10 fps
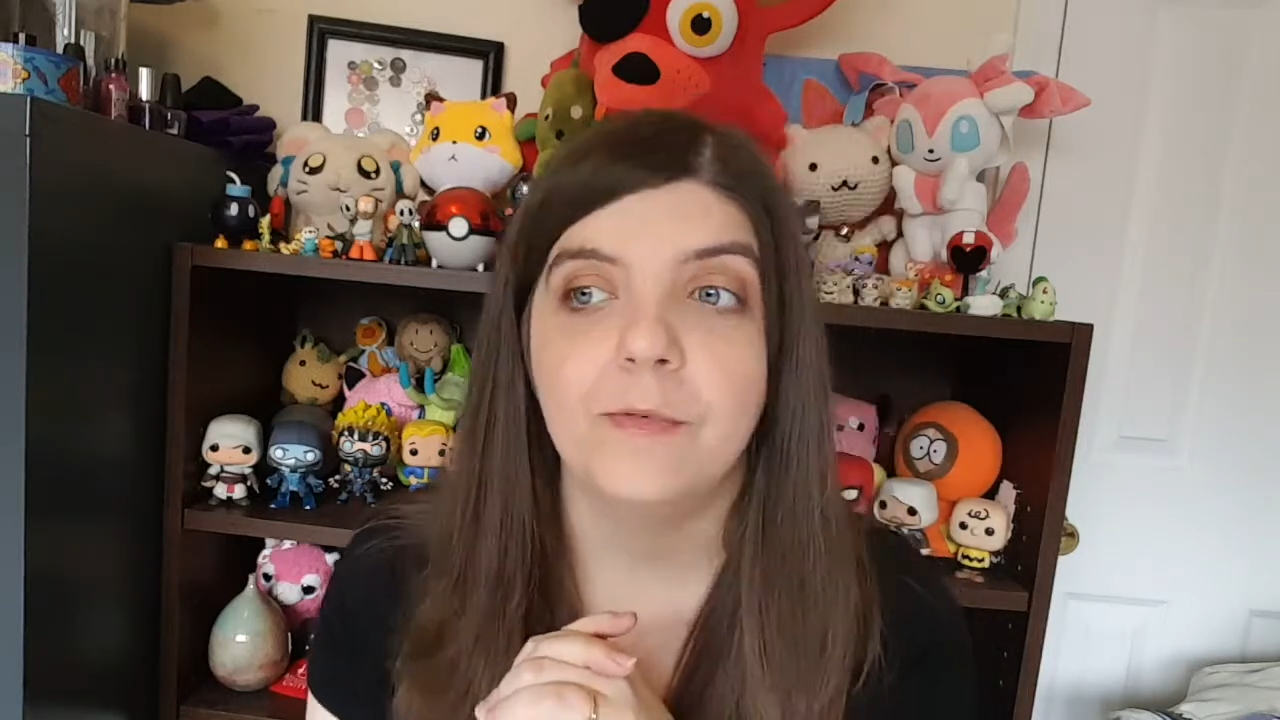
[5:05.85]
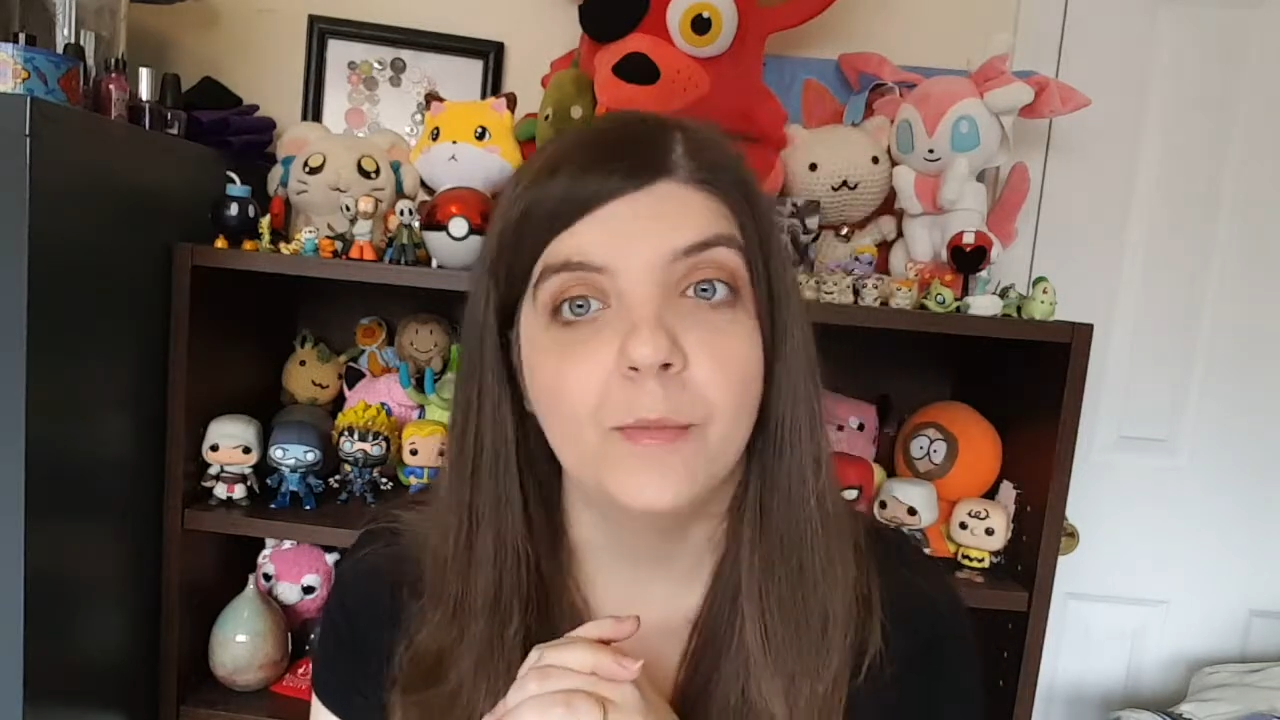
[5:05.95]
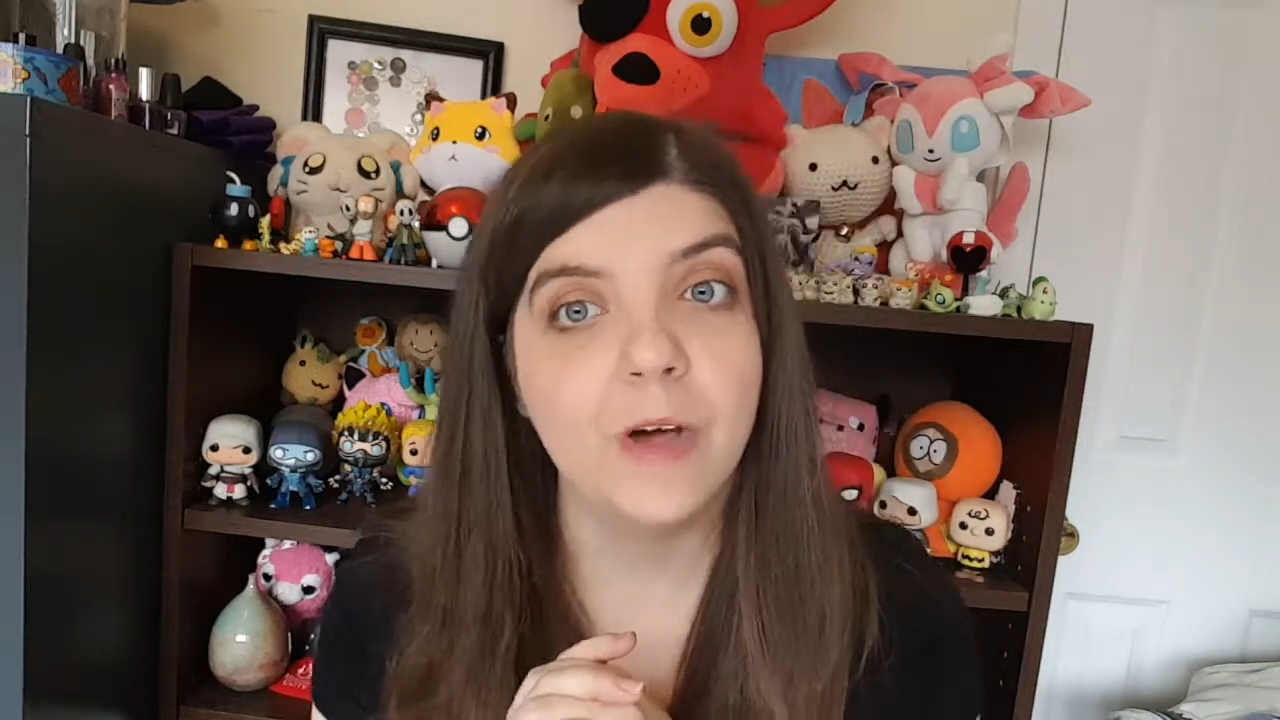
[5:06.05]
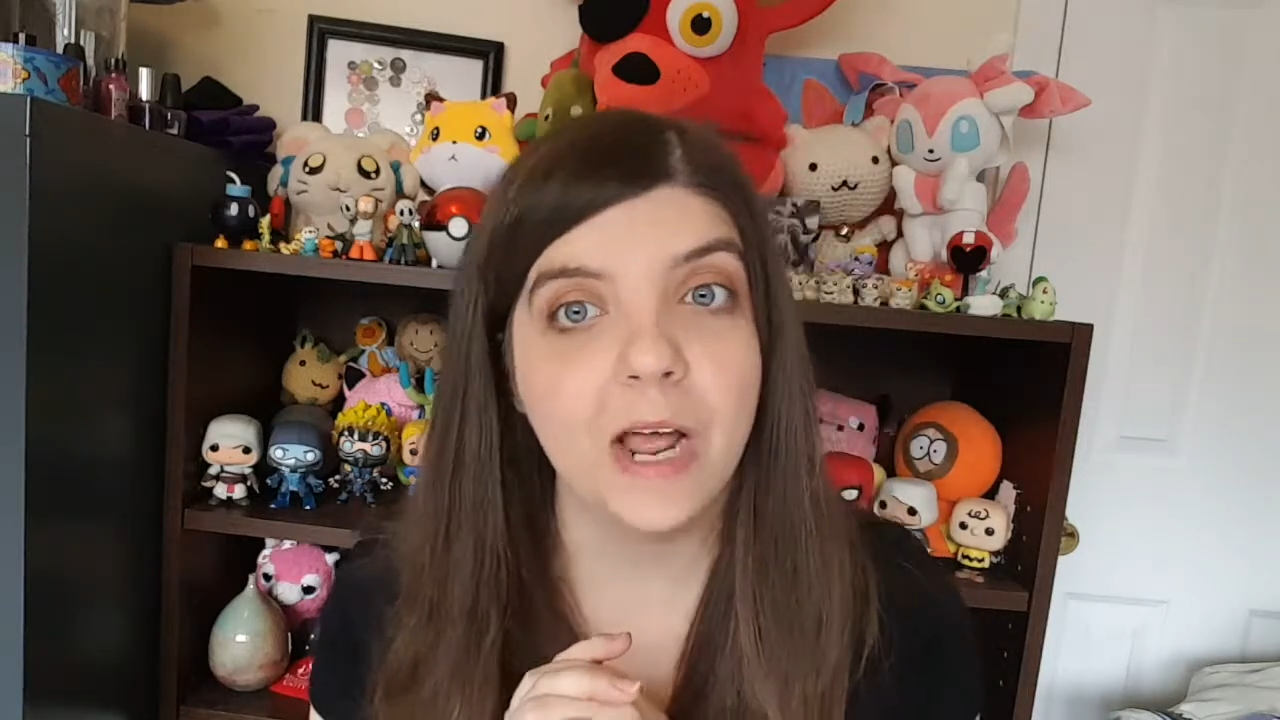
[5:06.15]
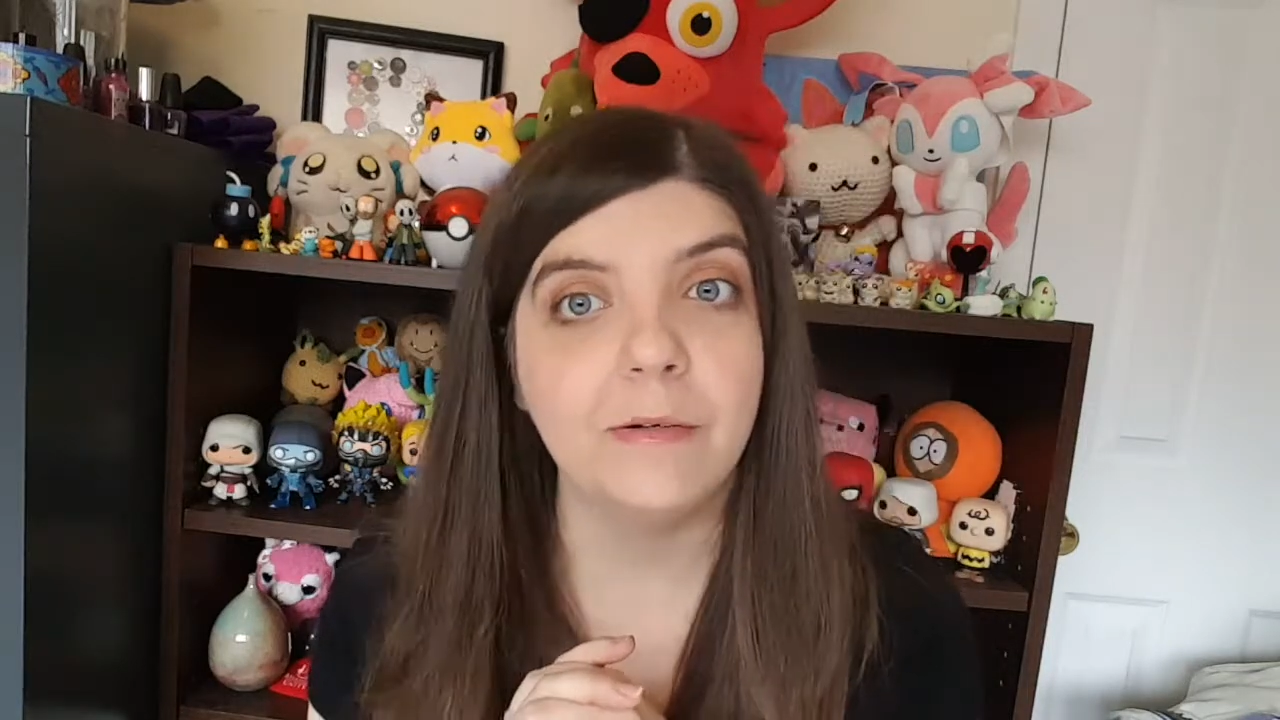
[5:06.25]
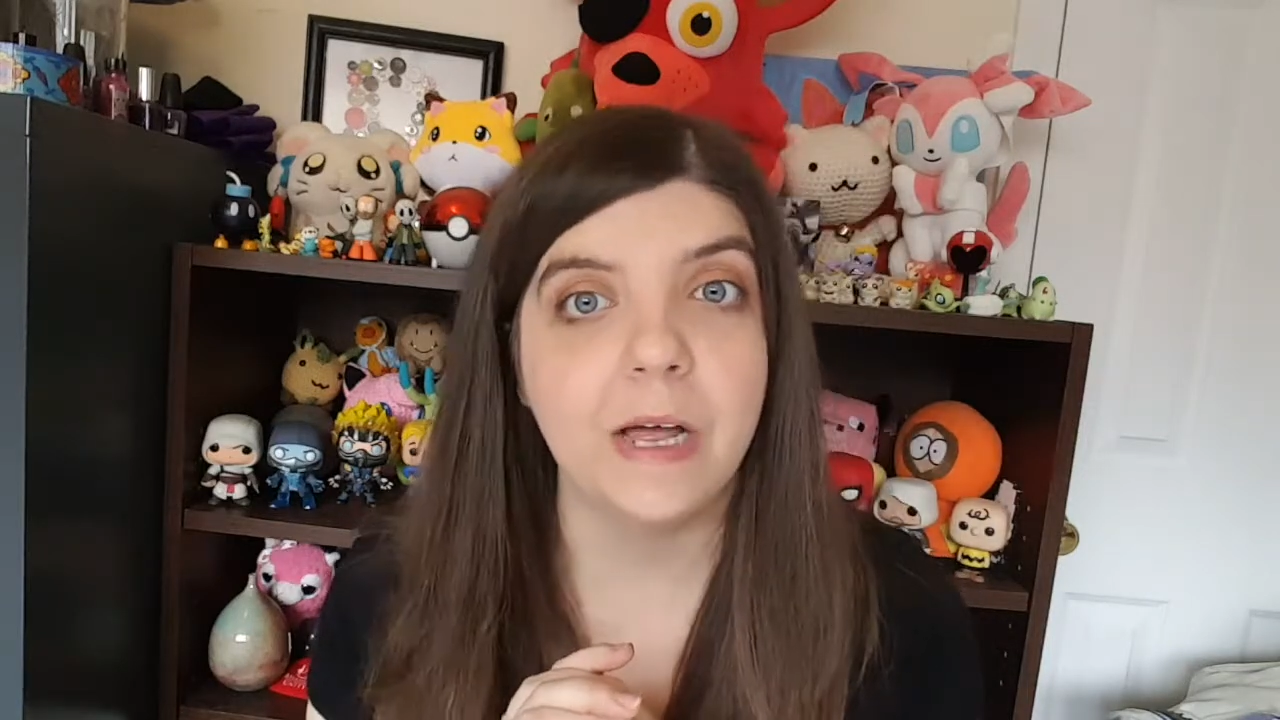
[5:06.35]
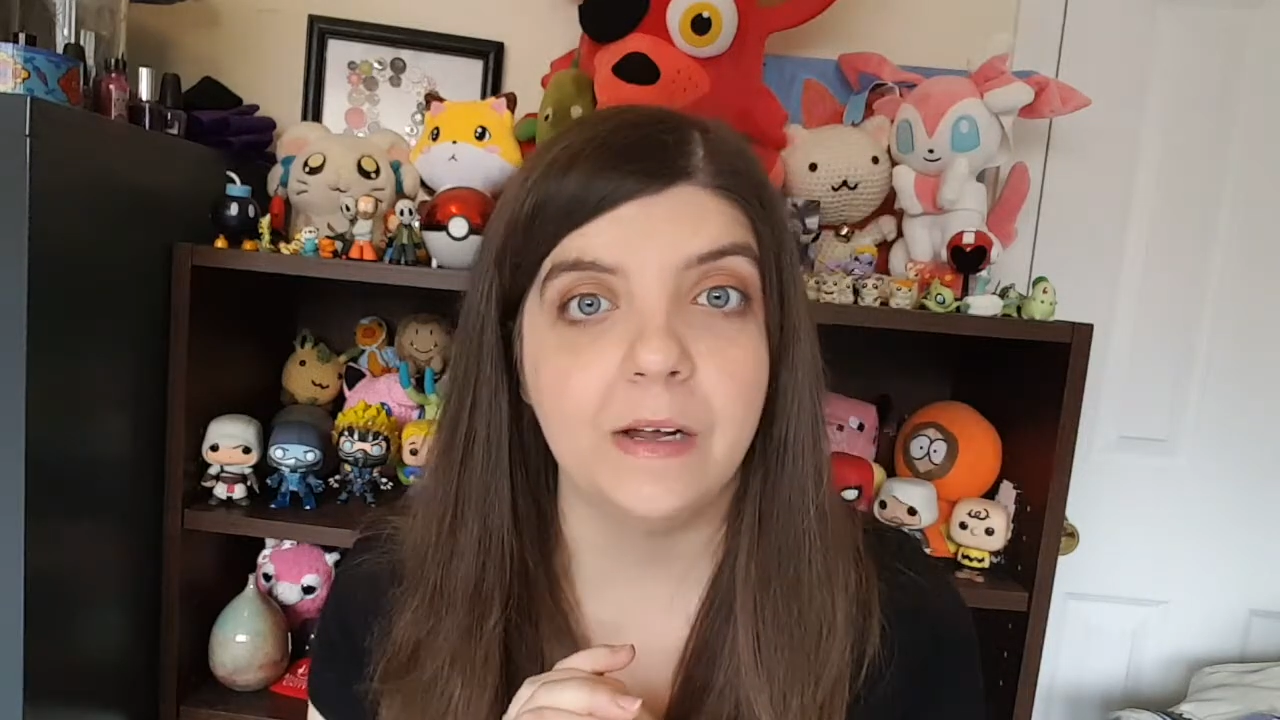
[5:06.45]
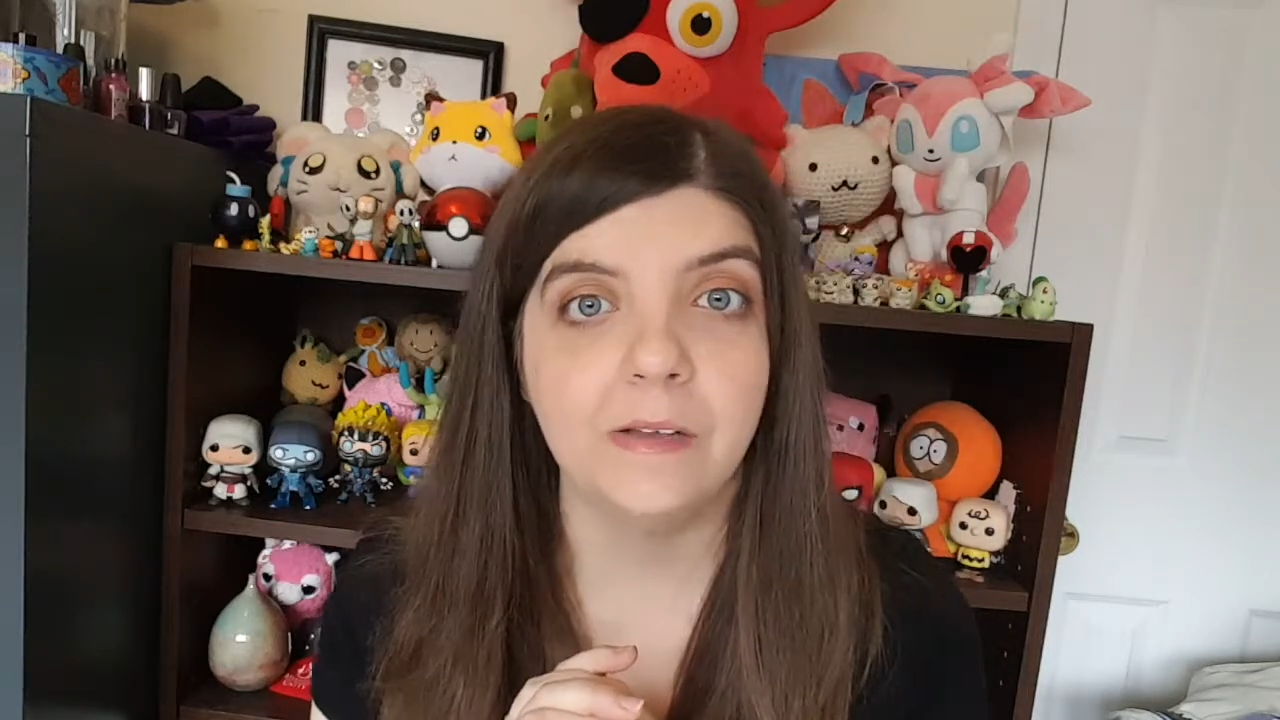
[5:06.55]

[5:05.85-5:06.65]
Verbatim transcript: From what I read